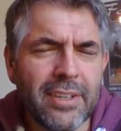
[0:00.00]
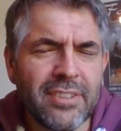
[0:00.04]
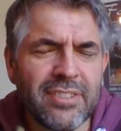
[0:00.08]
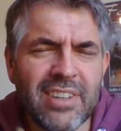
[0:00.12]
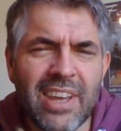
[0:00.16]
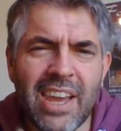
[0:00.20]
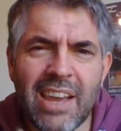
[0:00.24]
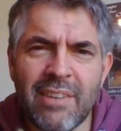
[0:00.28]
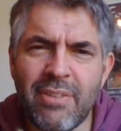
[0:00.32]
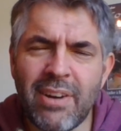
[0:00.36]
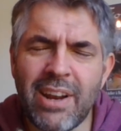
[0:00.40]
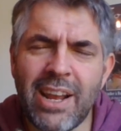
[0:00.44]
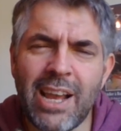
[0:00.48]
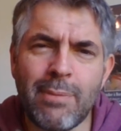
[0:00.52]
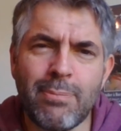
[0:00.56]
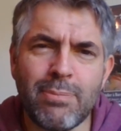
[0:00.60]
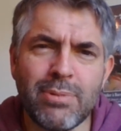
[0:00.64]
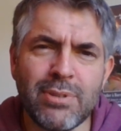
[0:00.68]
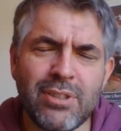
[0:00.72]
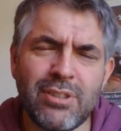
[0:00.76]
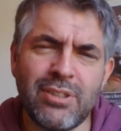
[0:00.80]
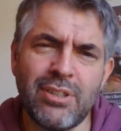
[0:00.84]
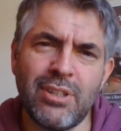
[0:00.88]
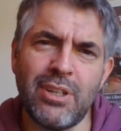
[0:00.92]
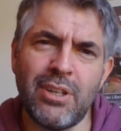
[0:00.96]
Has that ever
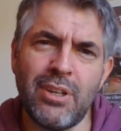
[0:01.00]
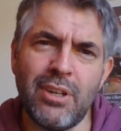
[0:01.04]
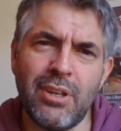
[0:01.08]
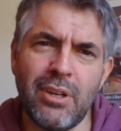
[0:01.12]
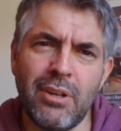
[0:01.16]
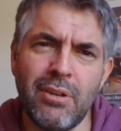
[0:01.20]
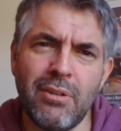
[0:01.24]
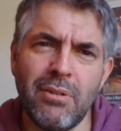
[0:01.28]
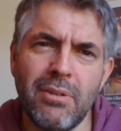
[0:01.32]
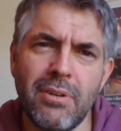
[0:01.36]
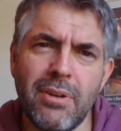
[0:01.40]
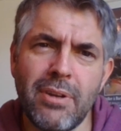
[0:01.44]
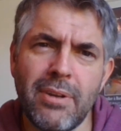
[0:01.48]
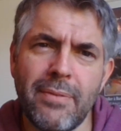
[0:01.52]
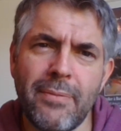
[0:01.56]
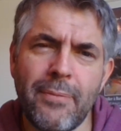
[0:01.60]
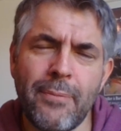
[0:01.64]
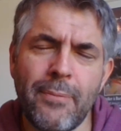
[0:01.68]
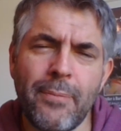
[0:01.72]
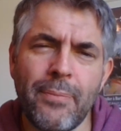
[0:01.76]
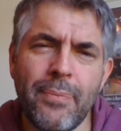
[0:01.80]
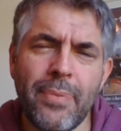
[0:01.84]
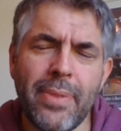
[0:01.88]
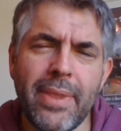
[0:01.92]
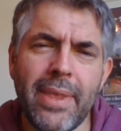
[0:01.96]
happened to you?
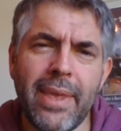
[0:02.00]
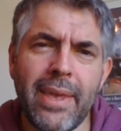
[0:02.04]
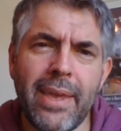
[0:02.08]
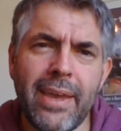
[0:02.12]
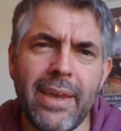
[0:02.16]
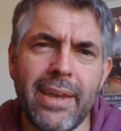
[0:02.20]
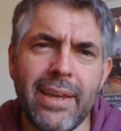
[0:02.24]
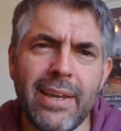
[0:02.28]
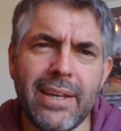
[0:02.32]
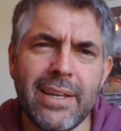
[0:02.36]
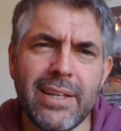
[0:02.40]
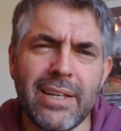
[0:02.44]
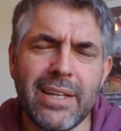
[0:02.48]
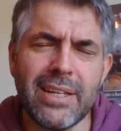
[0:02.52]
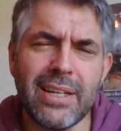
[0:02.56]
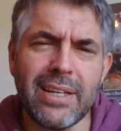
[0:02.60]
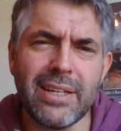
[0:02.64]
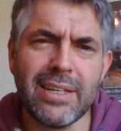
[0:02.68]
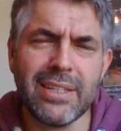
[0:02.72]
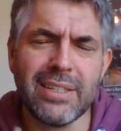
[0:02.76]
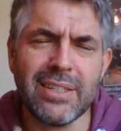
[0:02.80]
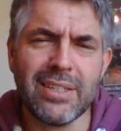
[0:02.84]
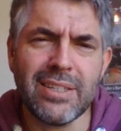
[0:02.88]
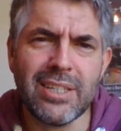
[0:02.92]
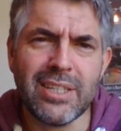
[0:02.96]

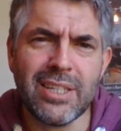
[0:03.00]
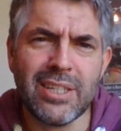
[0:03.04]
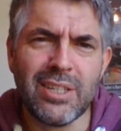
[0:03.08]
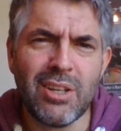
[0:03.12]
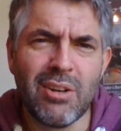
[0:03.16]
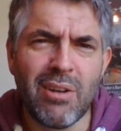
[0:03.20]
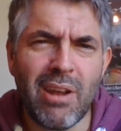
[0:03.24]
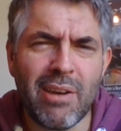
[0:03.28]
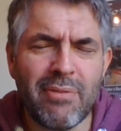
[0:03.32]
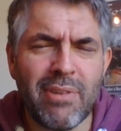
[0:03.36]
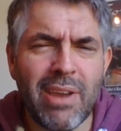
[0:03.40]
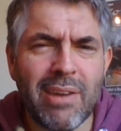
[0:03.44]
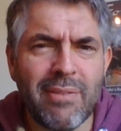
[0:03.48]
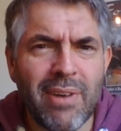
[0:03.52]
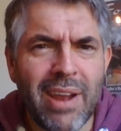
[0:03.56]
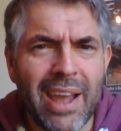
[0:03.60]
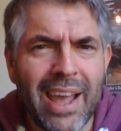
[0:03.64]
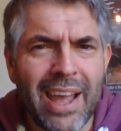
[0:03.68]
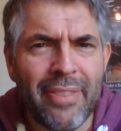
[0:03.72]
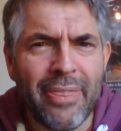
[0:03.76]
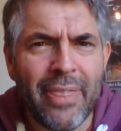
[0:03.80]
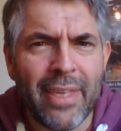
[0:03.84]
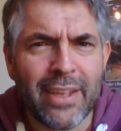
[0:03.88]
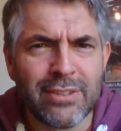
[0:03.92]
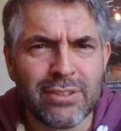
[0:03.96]
Have you ever
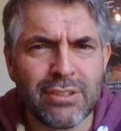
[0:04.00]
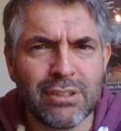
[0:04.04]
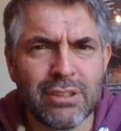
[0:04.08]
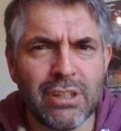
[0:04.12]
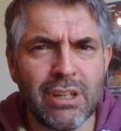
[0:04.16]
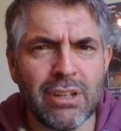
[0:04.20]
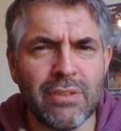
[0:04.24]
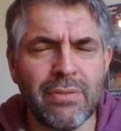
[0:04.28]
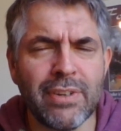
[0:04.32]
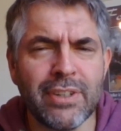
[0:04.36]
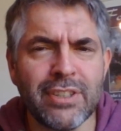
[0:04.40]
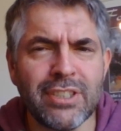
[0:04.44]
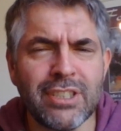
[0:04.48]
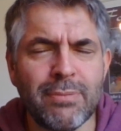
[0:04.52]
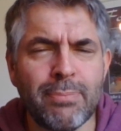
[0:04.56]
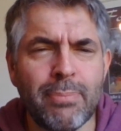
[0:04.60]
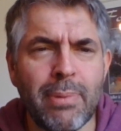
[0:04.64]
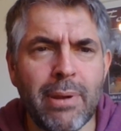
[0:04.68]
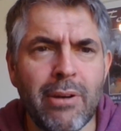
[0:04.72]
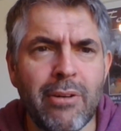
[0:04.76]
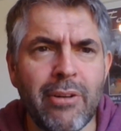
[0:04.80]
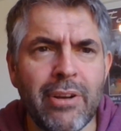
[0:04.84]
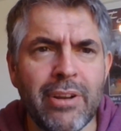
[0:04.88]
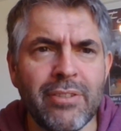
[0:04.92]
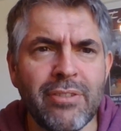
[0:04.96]
had that sort of
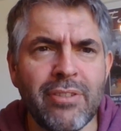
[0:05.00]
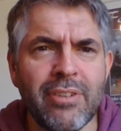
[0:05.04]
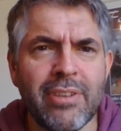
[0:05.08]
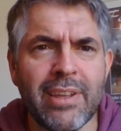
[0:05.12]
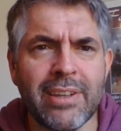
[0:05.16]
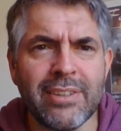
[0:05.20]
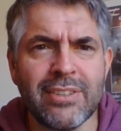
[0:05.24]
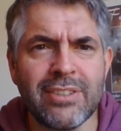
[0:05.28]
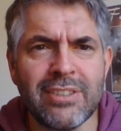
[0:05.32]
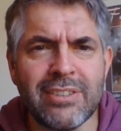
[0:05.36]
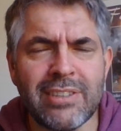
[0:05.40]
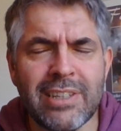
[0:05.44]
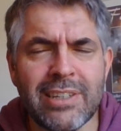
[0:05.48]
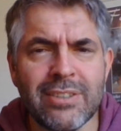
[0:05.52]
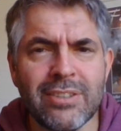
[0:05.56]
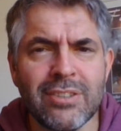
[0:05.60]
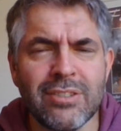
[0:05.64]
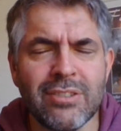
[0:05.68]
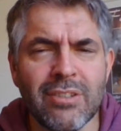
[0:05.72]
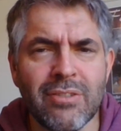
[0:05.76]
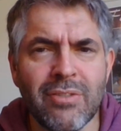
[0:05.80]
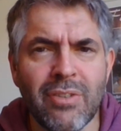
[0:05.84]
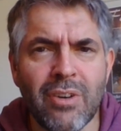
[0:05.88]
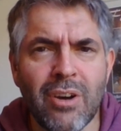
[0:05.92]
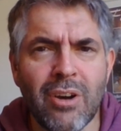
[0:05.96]
experience, that
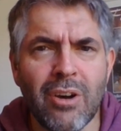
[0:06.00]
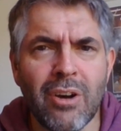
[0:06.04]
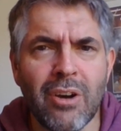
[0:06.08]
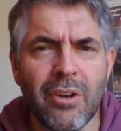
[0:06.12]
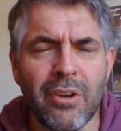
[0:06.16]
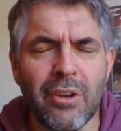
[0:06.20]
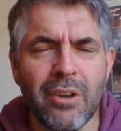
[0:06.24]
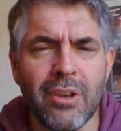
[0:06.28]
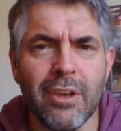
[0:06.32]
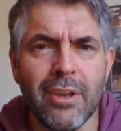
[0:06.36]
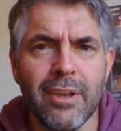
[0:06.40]
sense of how,